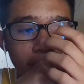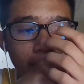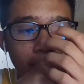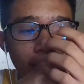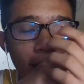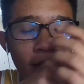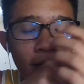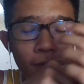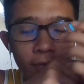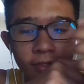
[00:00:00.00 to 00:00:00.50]

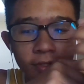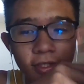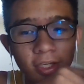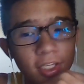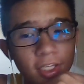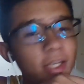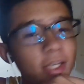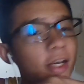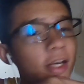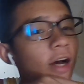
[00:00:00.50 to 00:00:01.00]
I was in
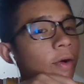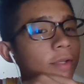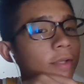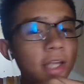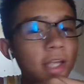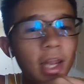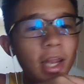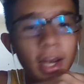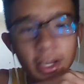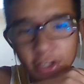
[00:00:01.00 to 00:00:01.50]

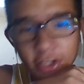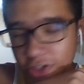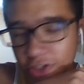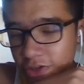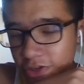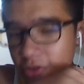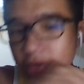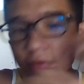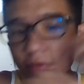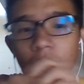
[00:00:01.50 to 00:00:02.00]
a
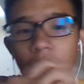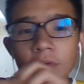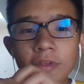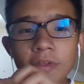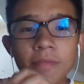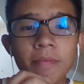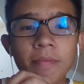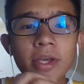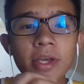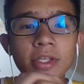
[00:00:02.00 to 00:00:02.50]
lecture with
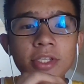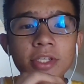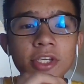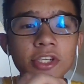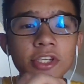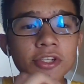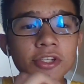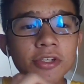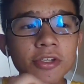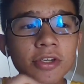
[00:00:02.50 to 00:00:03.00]
my
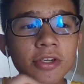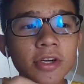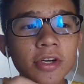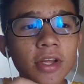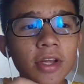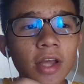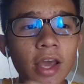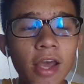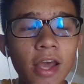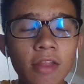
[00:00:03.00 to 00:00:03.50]
teacher
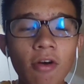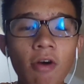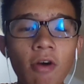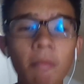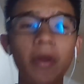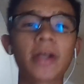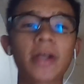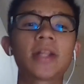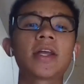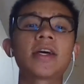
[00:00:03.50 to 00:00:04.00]
and all
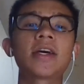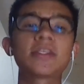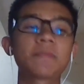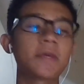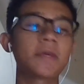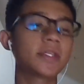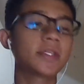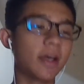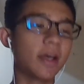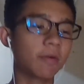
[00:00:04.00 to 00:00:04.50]
my
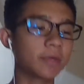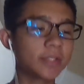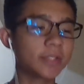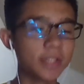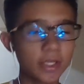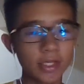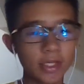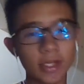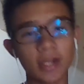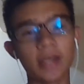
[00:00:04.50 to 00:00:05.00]
classmates. I was
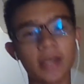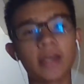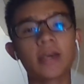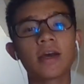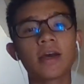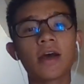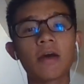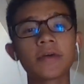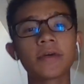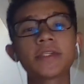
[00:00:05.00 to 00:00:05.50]
sitting
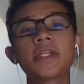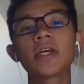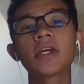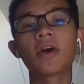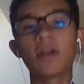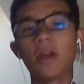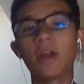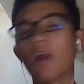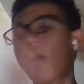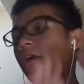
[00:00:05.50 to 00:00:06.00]
on
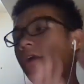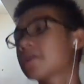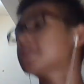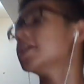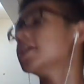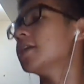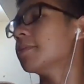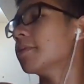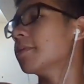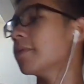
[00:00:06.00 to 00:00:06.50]
a long
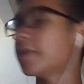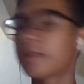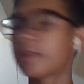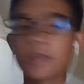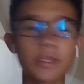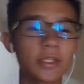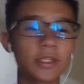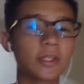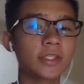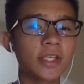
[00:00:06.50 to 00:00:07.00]
table.
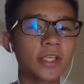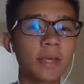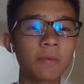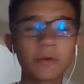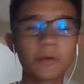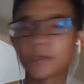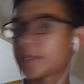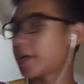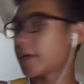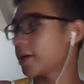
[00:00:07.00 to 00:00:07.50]
The table
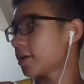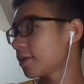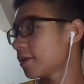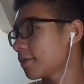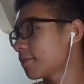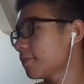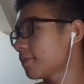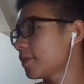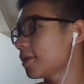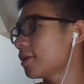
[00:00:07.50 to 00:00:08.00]
was like
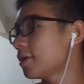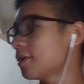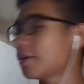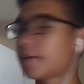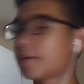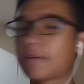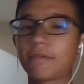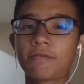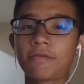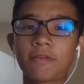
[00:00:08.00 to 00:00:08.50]

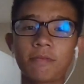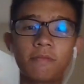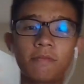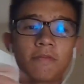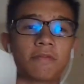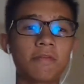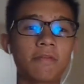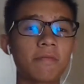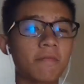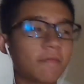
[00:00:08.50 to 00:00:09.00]
from
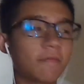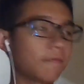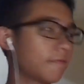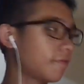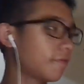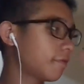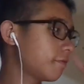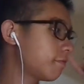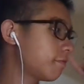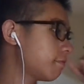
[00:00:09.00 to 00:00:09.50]
from
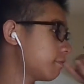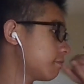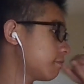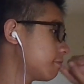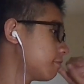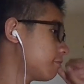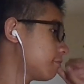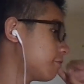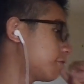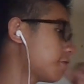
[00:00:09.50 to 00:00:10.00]

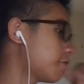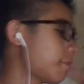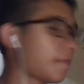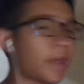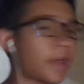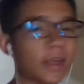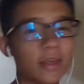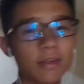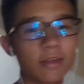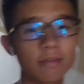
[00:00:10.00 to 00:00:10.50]
from
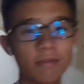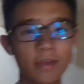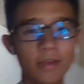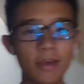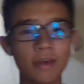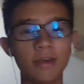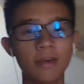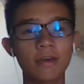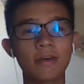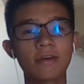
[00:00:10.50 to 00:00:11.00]
like
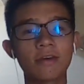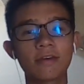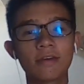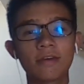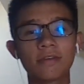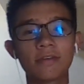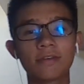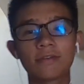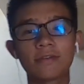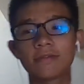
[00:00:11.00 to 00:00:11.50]
here
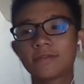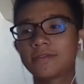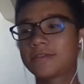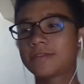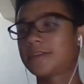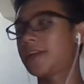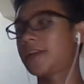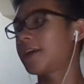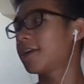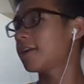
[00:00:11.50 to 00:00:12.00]
to
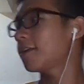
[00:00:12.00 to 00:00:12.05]
like